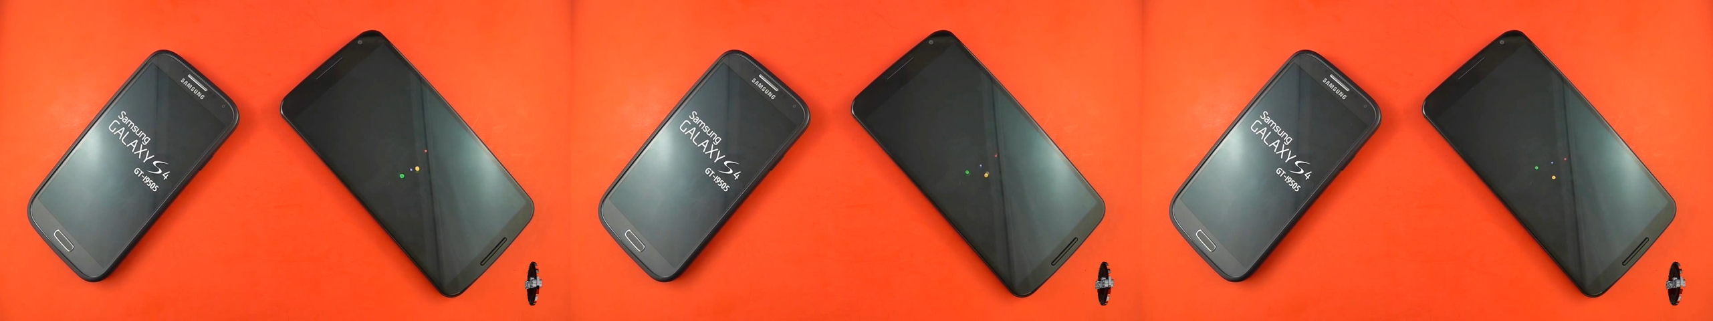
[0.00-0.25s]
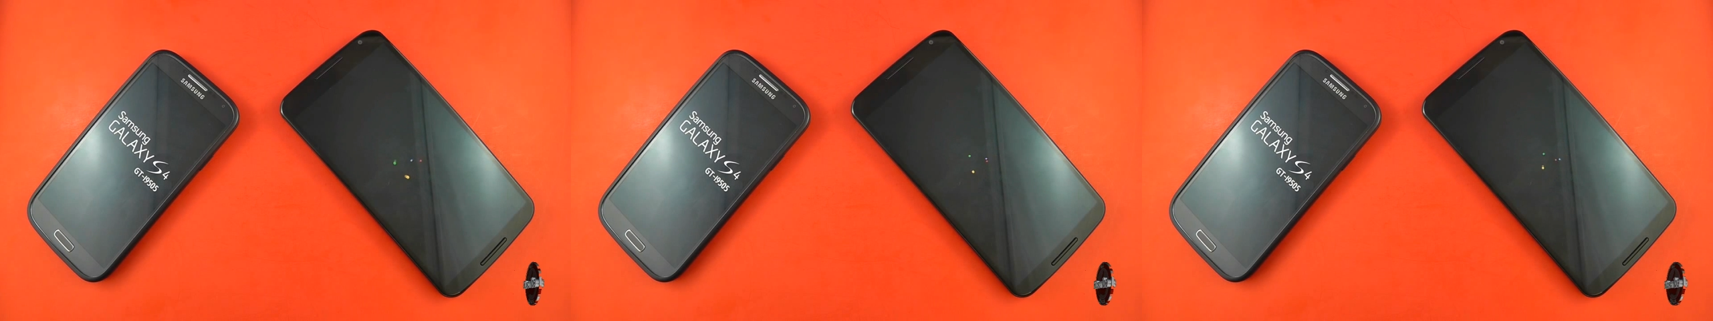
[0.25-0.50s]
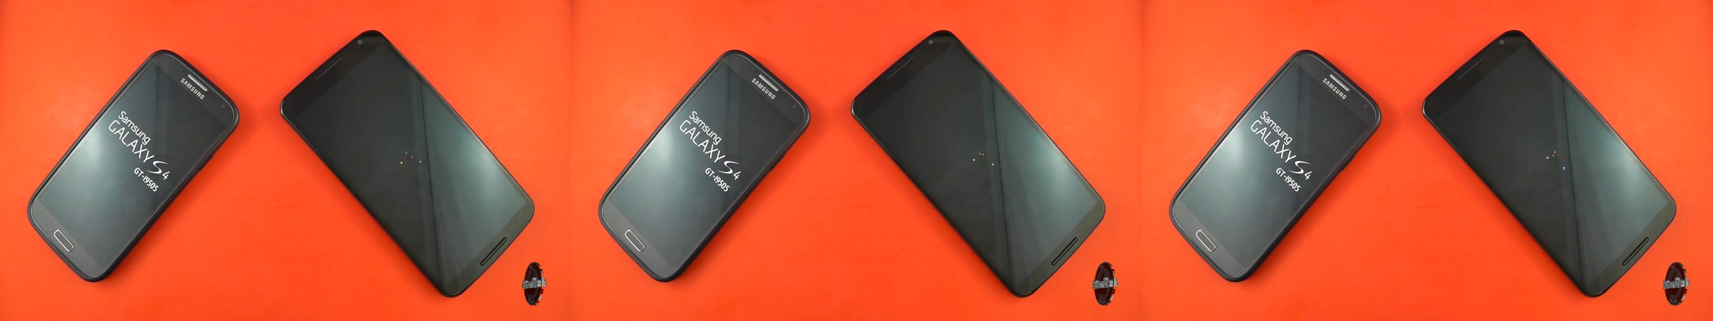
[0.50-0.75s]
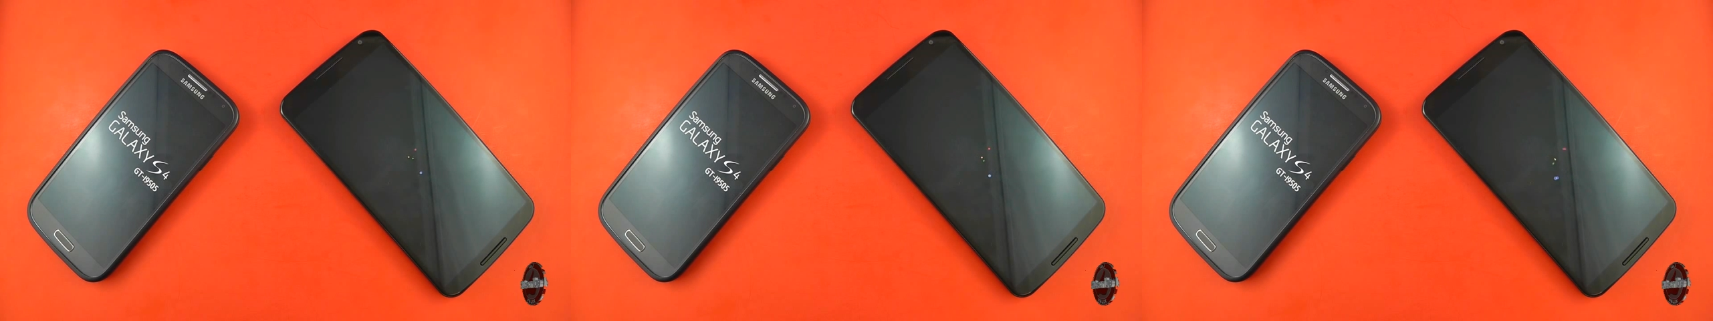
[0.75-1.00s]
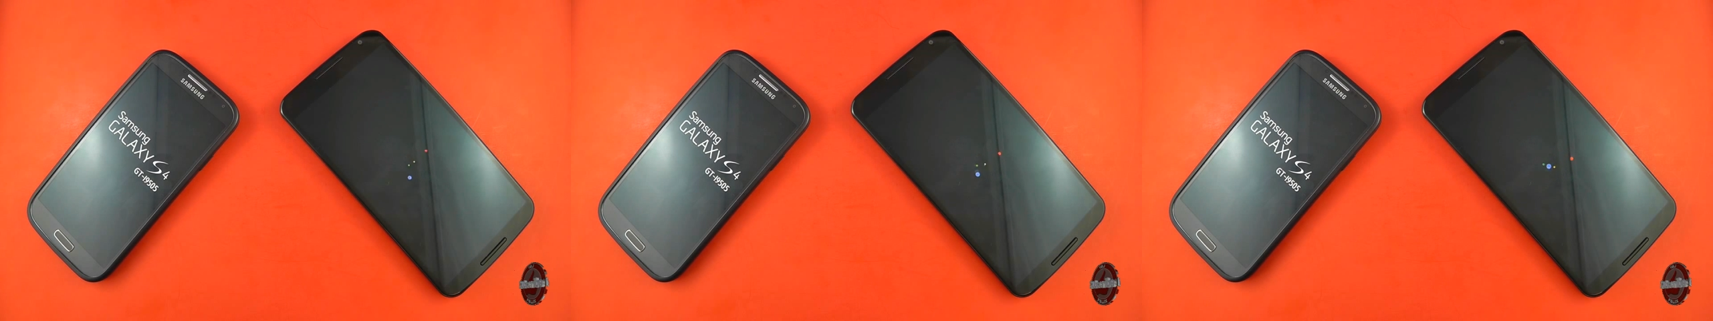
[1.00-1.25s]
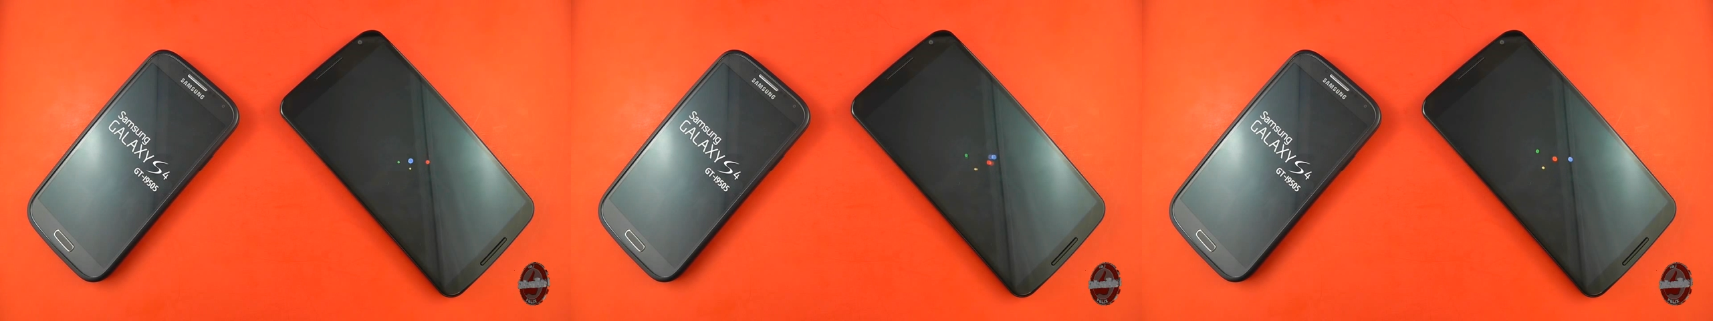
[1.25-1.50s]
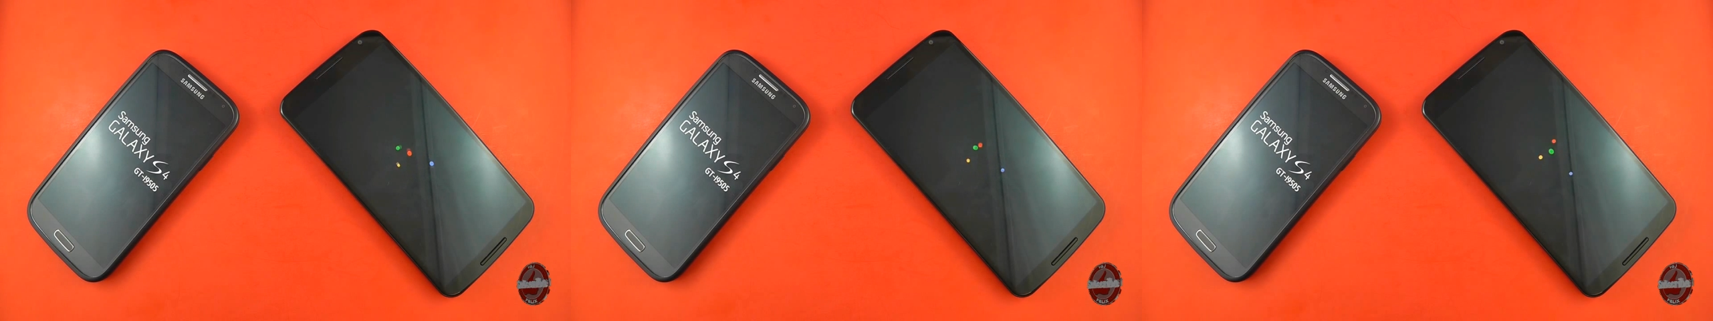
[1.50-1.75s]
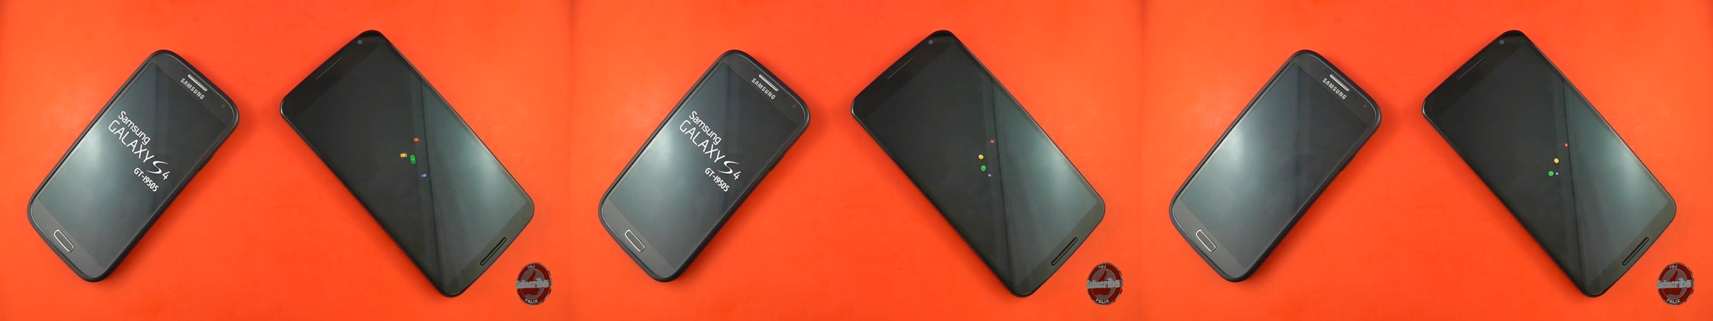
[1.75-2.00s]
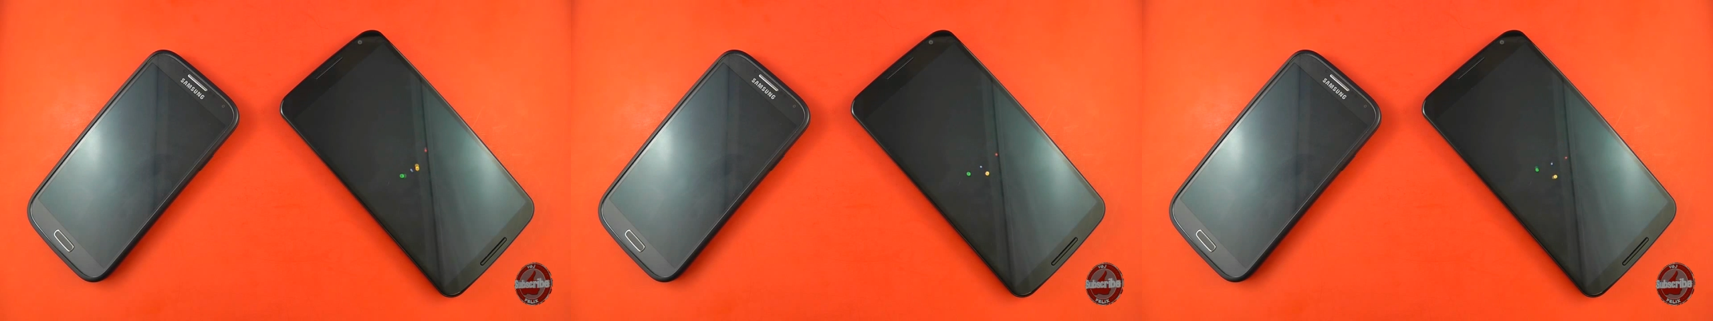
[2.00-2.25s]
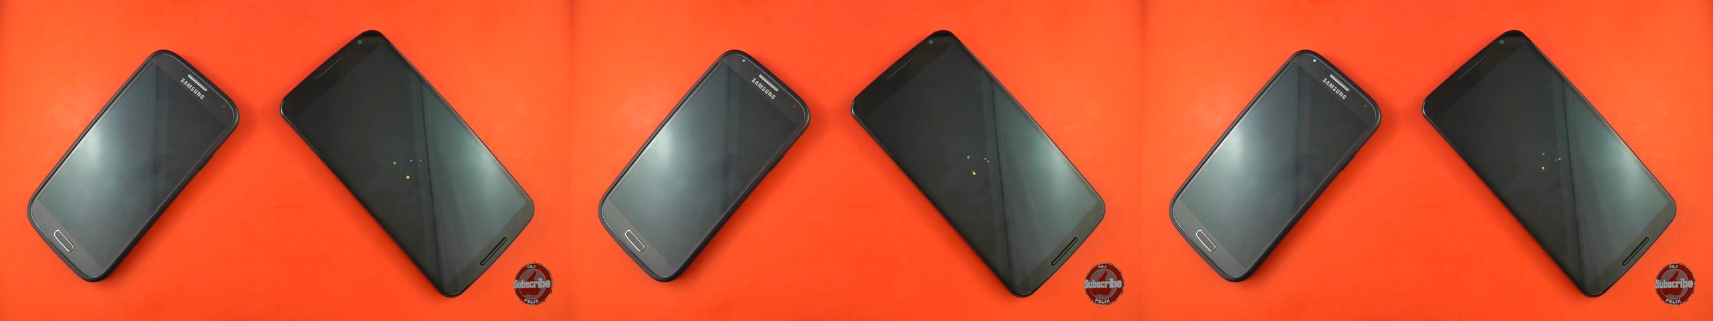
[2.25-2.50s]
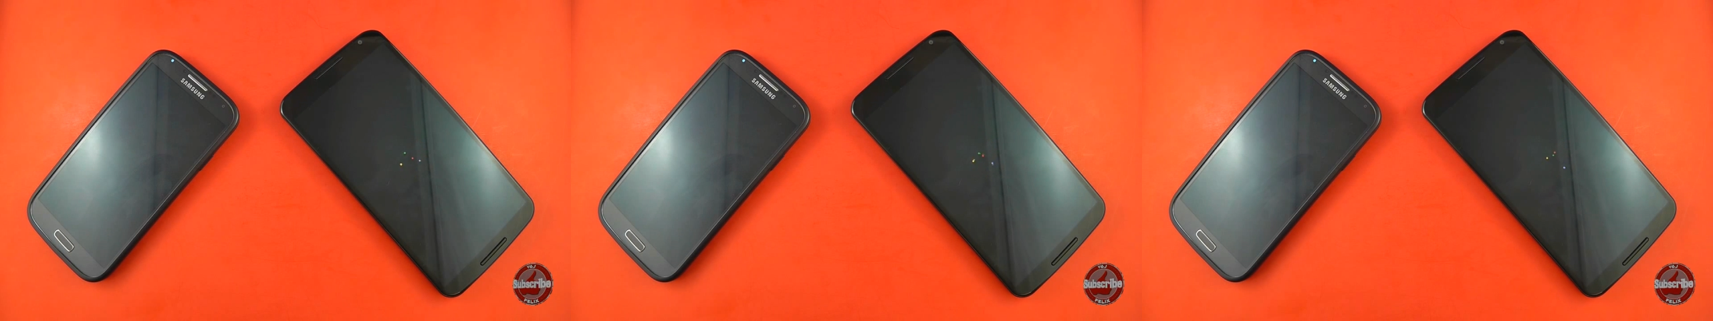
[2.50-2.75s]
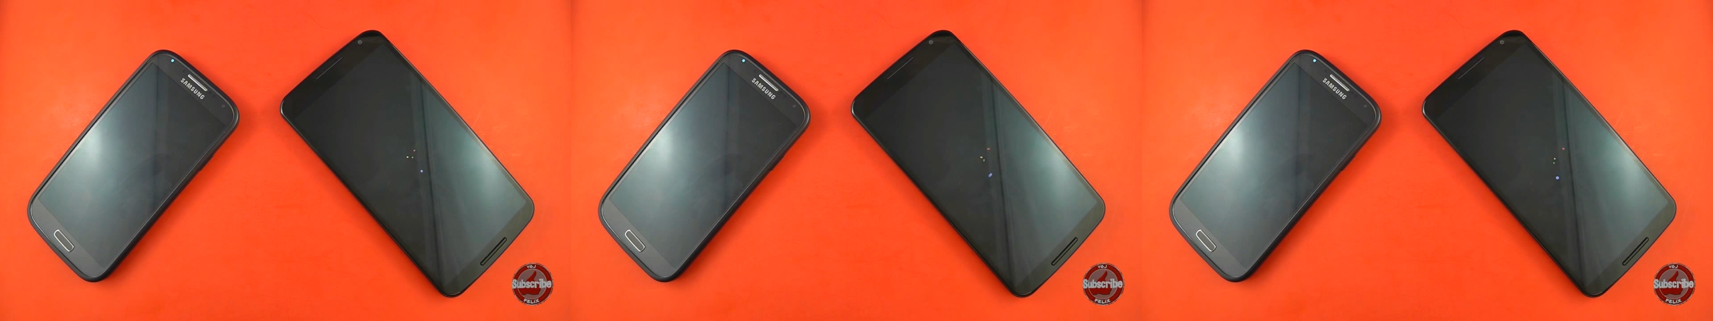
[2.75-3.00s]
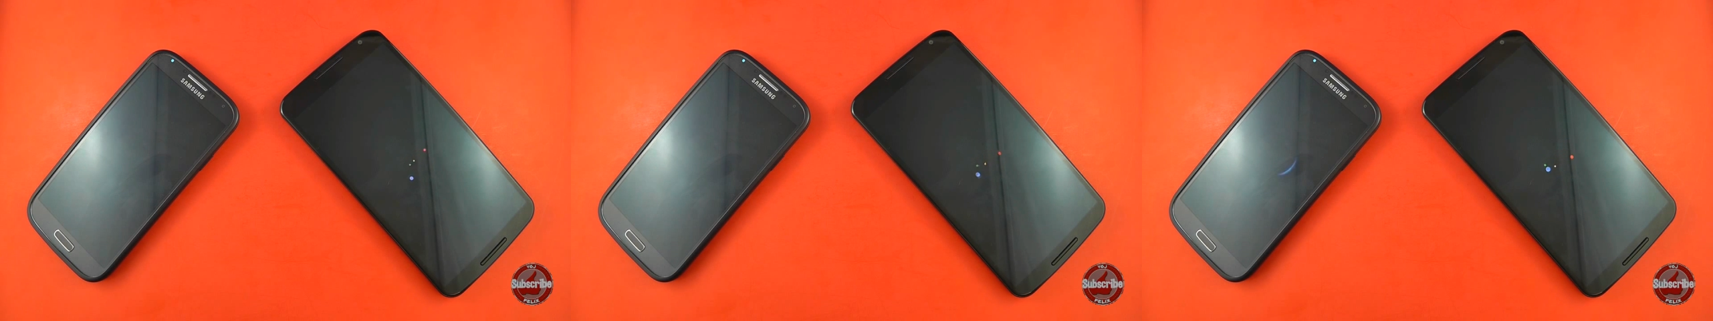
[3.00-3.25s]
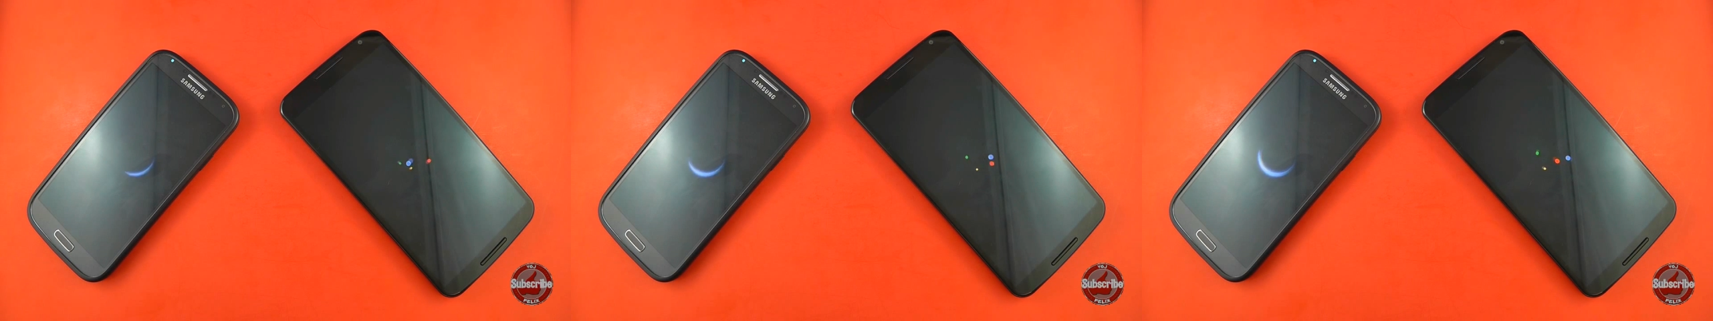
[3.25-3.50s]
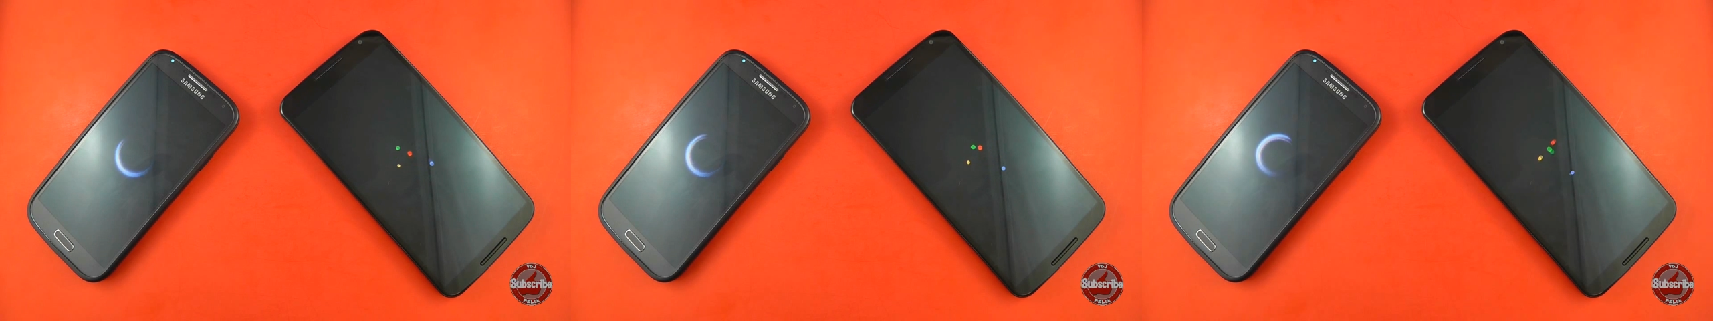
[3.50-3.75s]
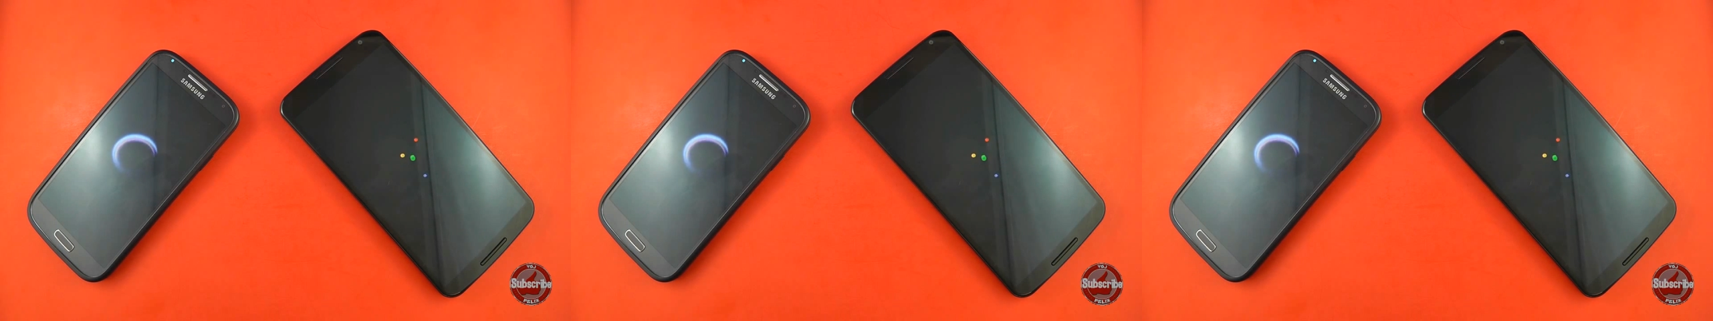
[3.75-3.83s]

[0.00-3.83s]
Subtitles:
(no speaker visible)